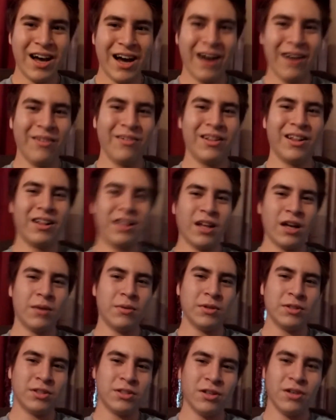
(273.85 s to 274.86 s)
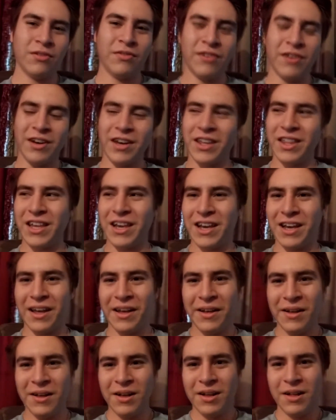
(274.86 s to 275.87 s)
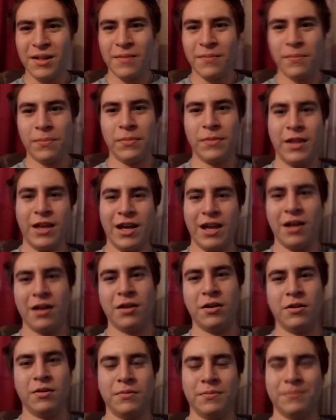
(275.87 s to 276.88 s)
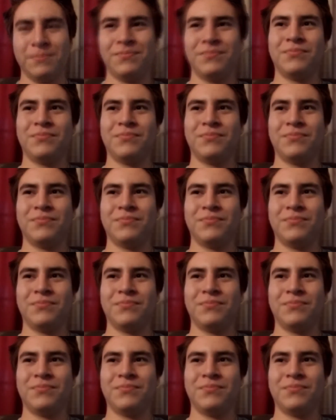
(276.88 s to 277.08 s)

I really thought it was so funny that I